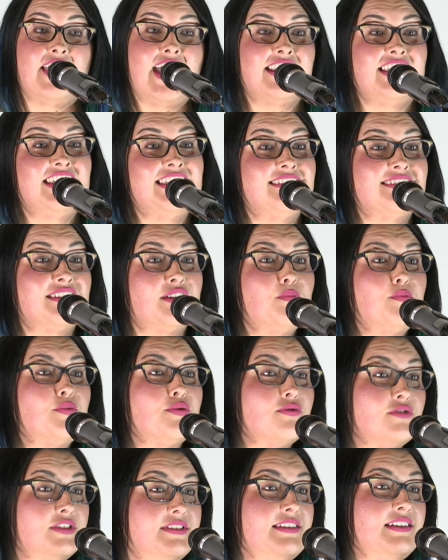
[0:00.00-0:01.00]
and that is a
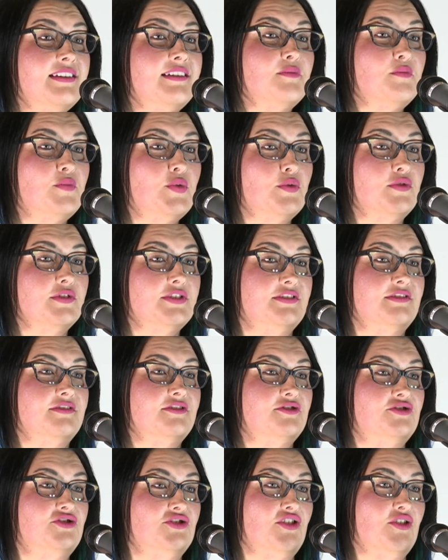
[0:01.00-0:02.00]
pretty
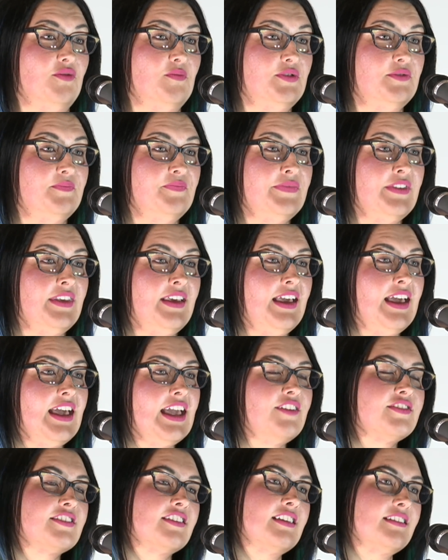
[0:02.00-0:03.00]
important job.
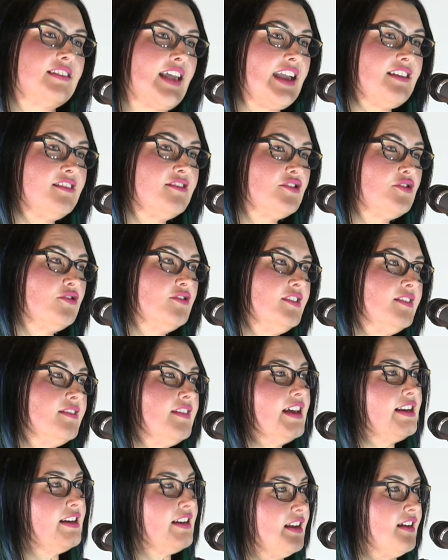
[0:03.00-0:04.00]
If something tastes
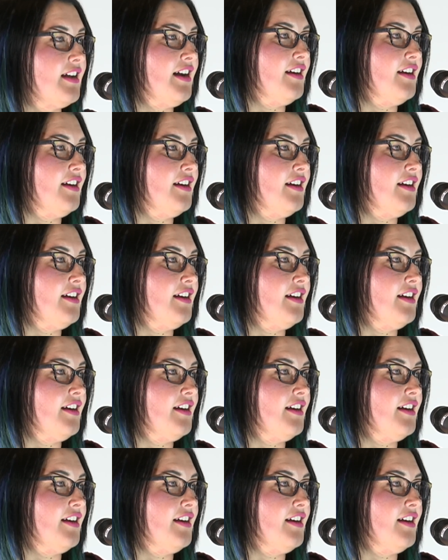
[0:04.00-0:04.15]
good, then it